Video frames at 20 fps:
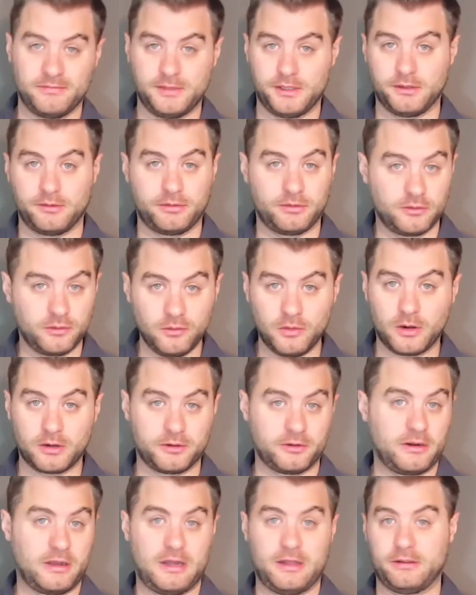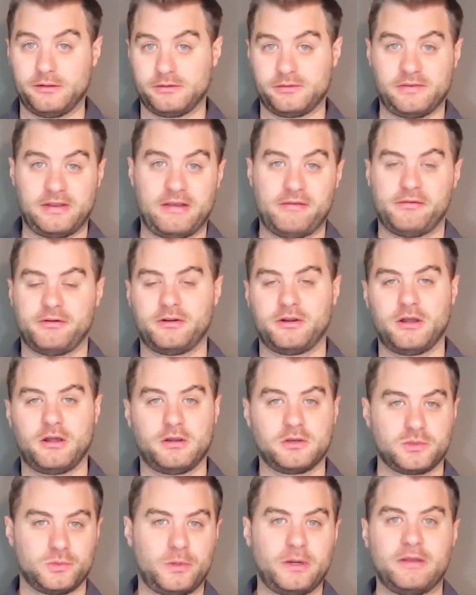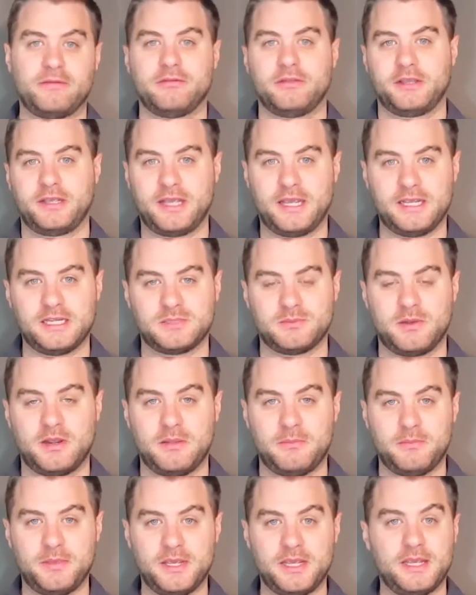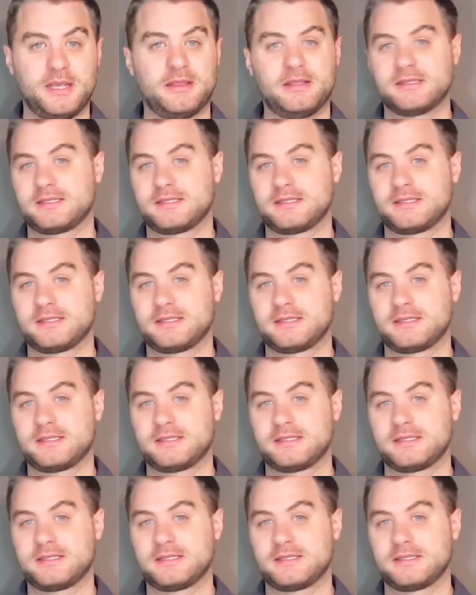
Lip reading: $200, $500, whatever the case might be,